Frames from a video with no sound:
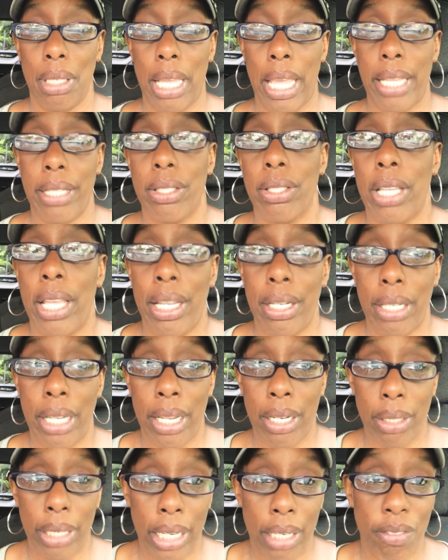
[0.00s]
And
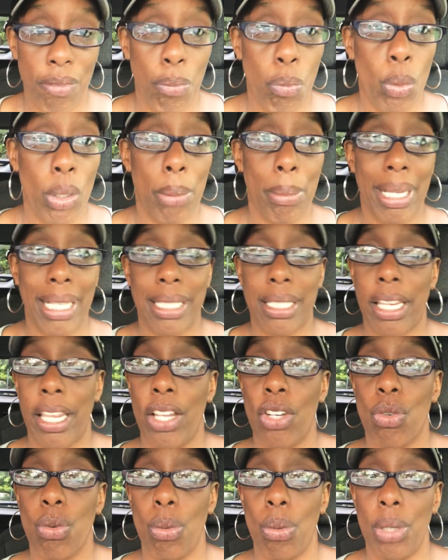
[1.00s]
if when my
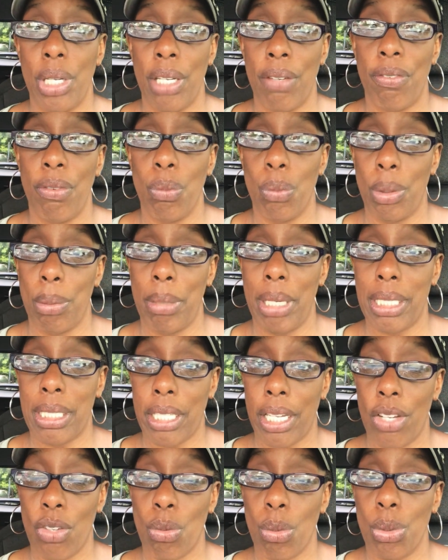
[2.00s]
schedule
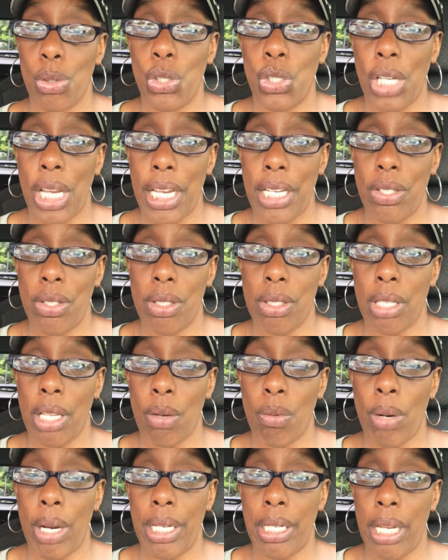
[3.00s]
changes,
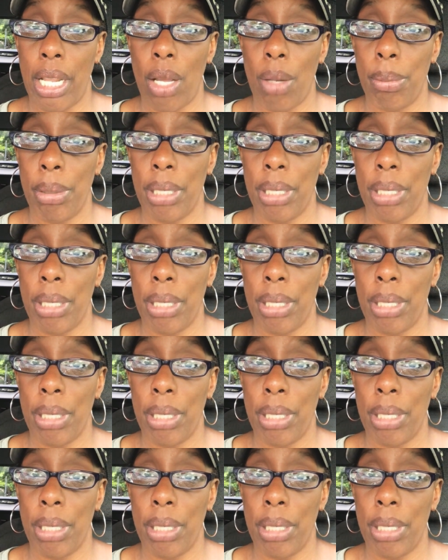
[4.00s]
like right now,